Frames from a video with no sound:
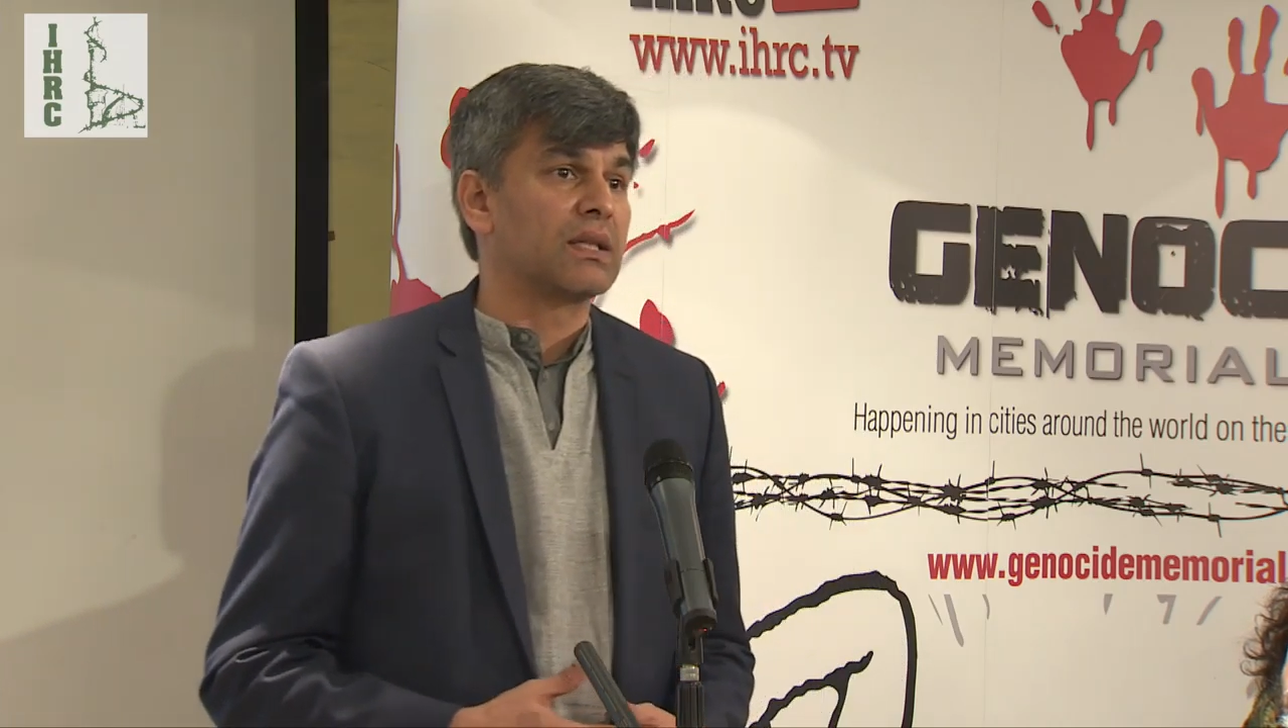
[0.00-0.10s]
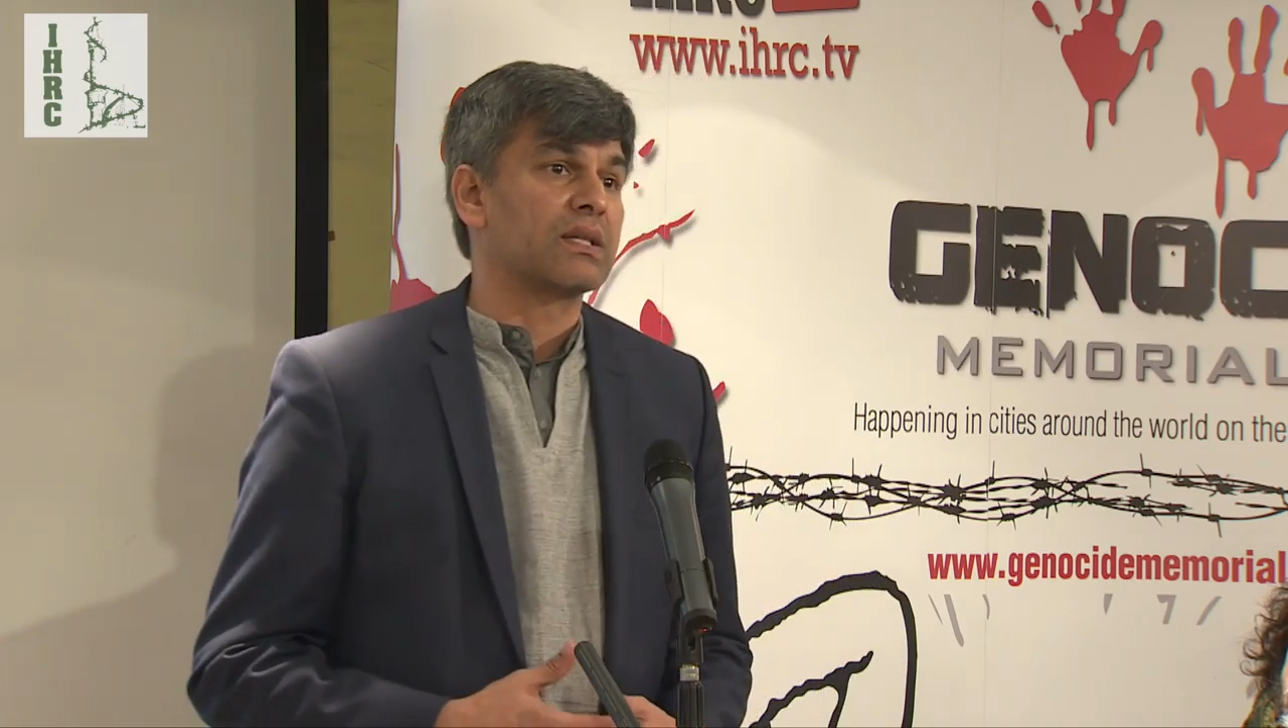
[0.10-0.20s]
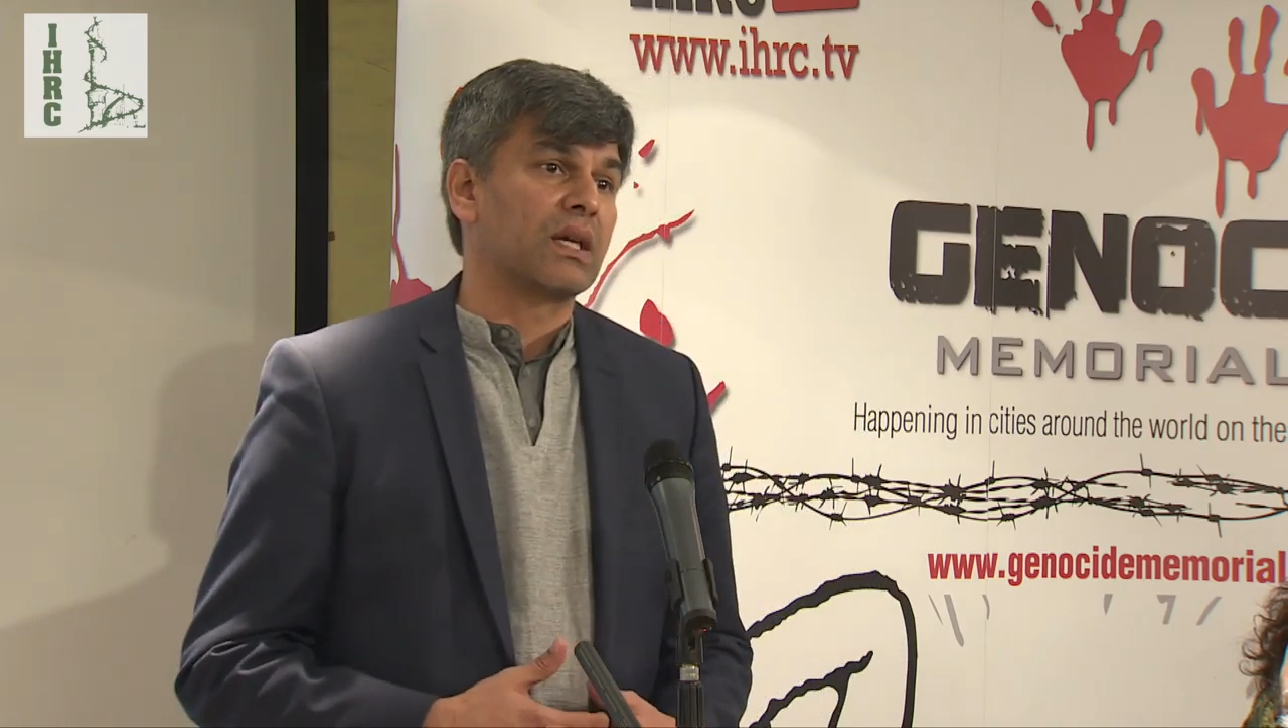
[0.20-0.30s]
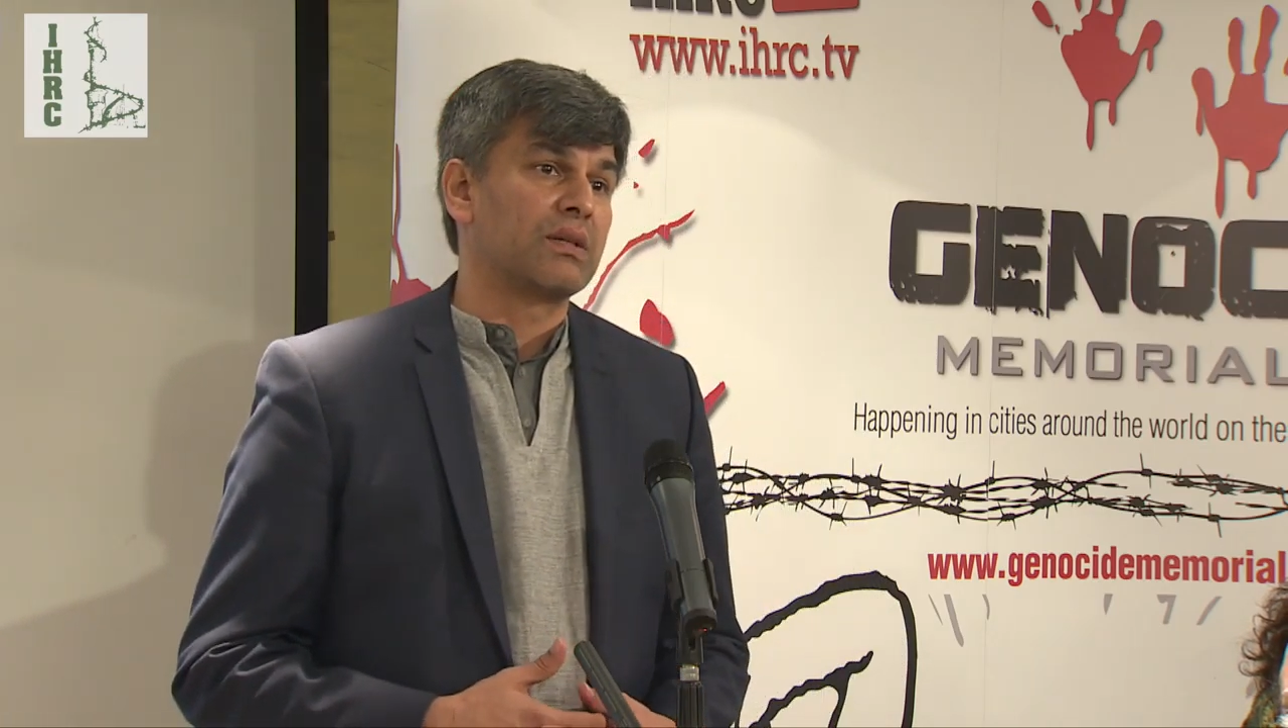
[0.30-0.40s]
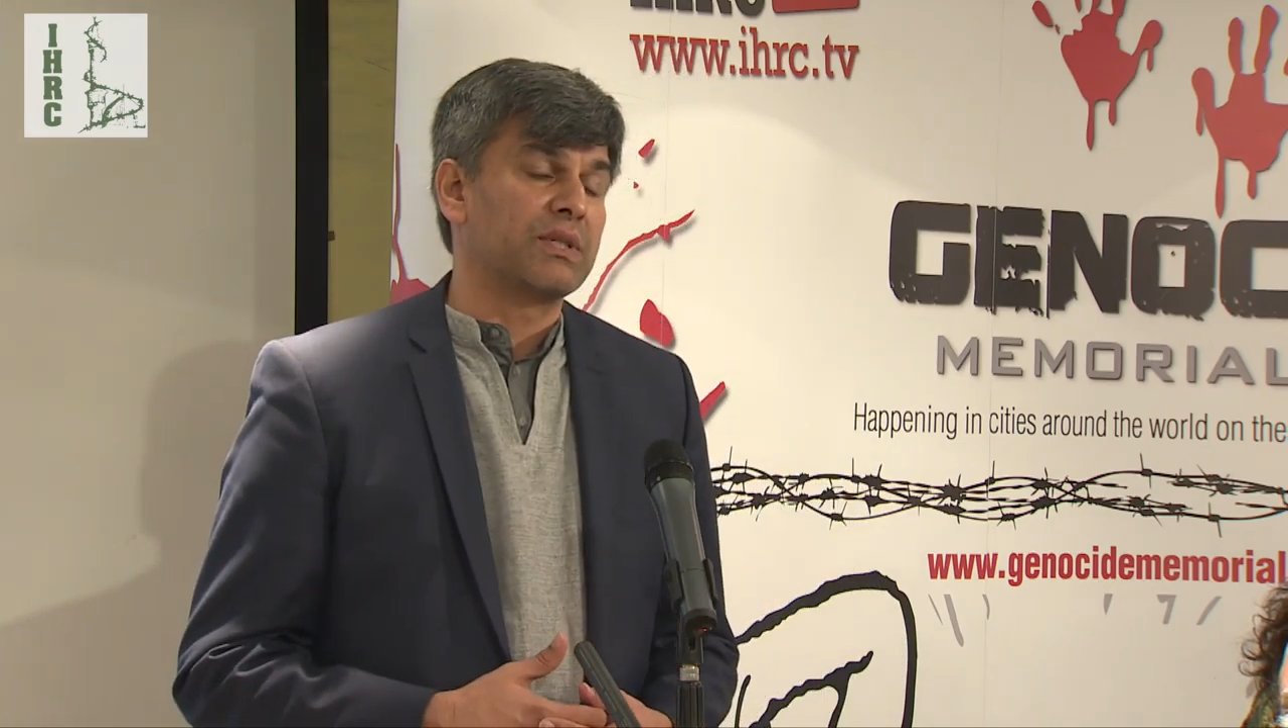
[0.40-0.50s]

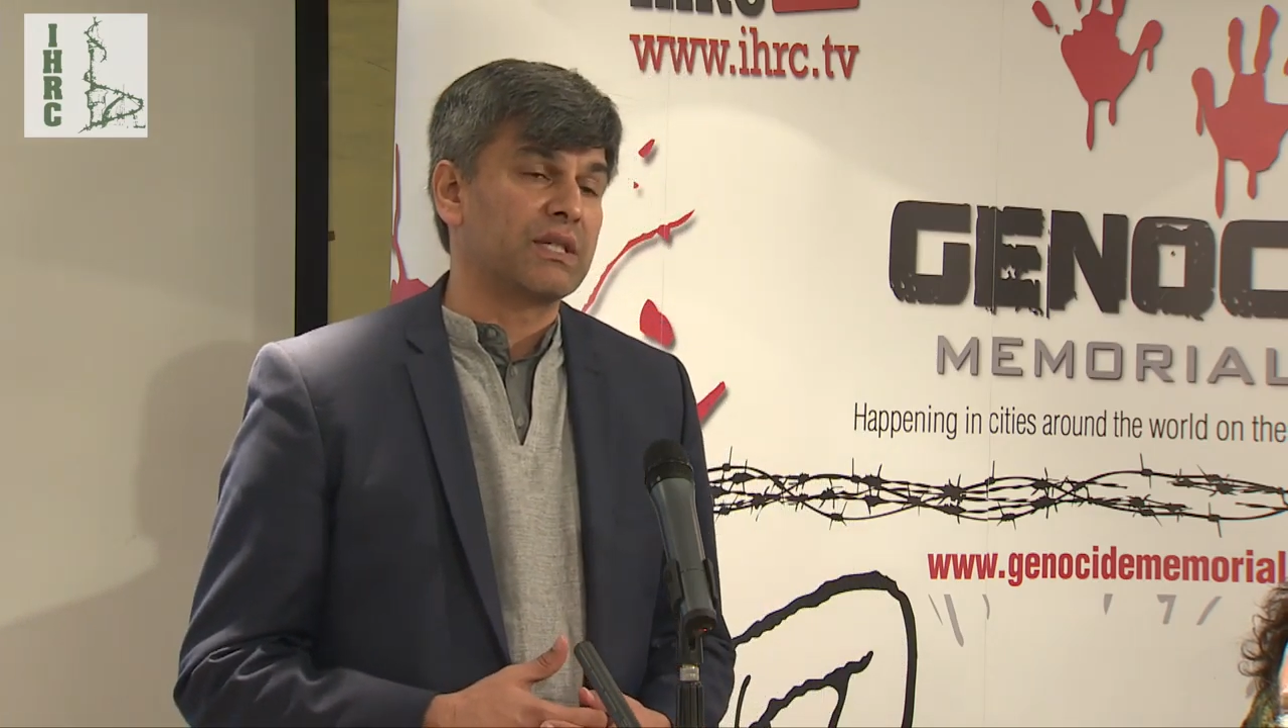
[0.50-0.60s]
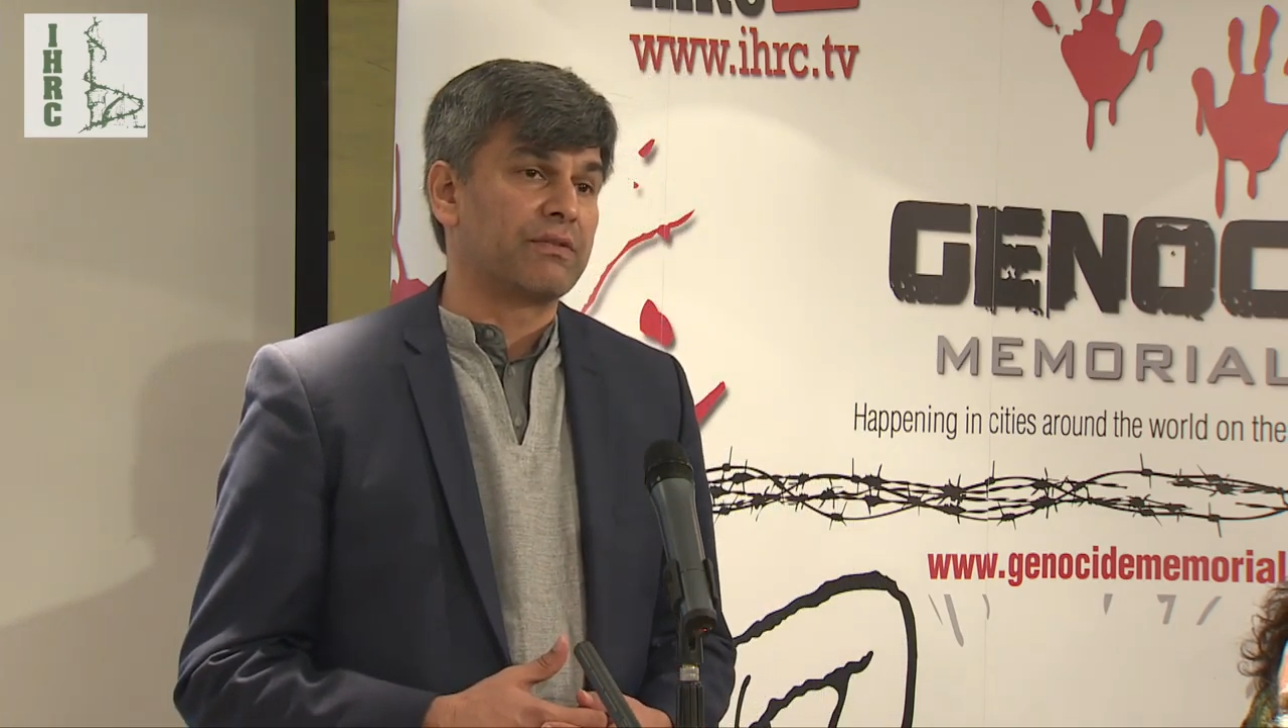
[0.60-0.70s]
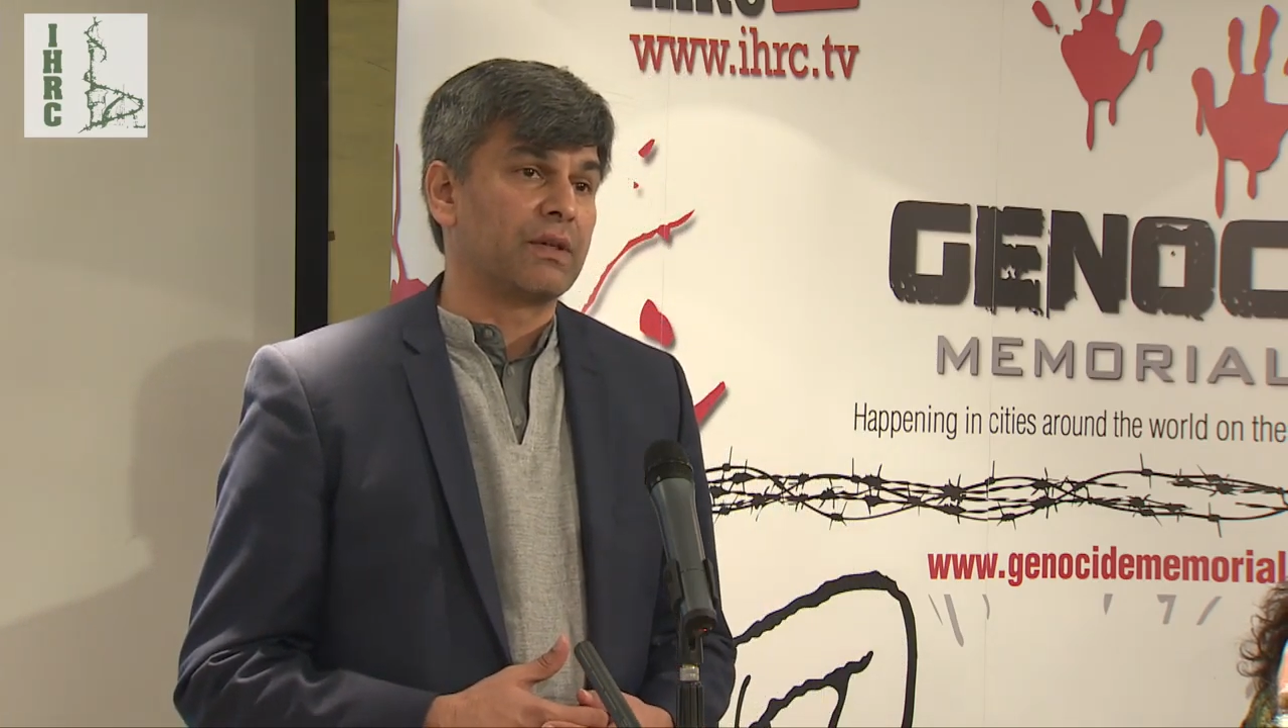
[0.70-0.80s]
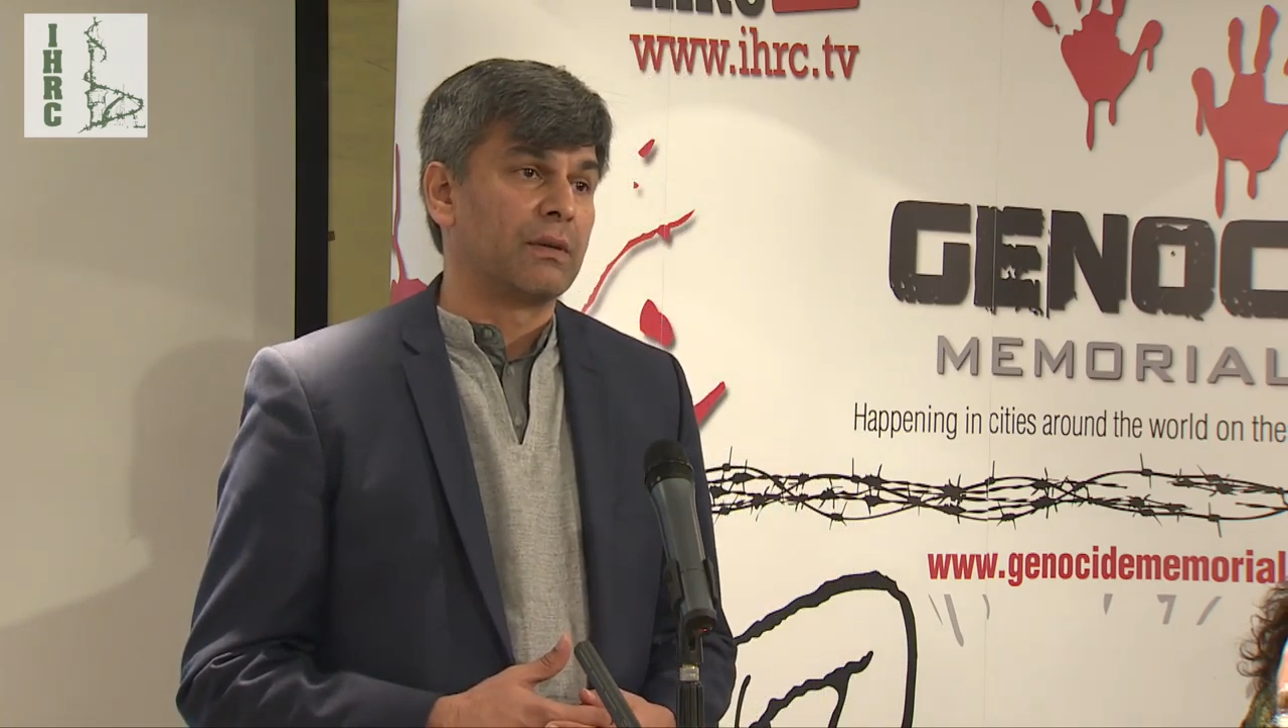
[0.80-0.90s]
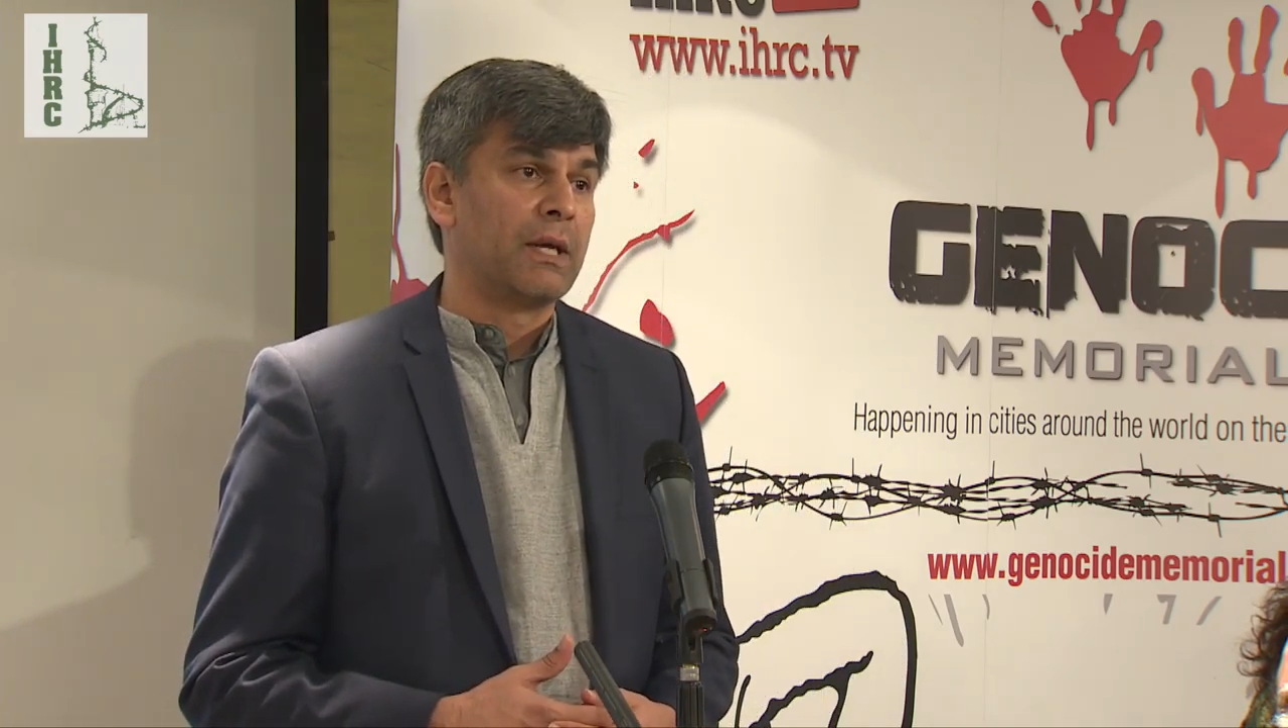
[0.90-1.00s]
that's going to be
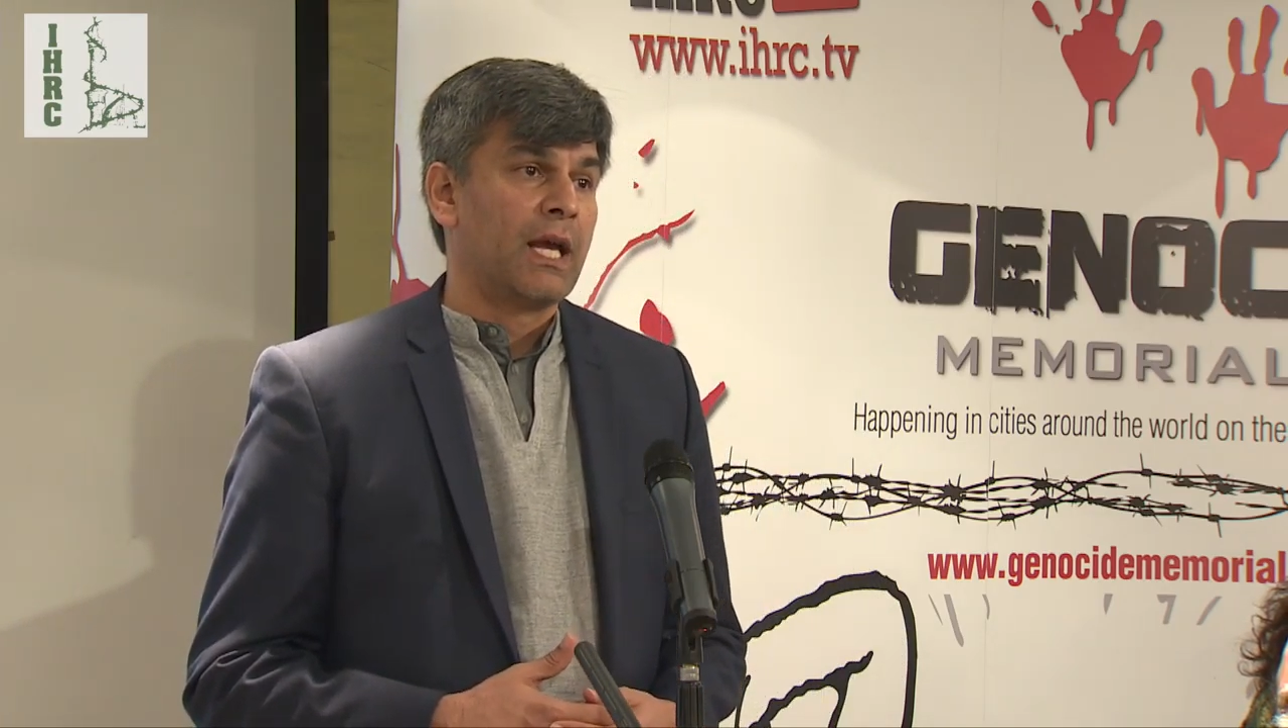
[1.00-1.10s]
different.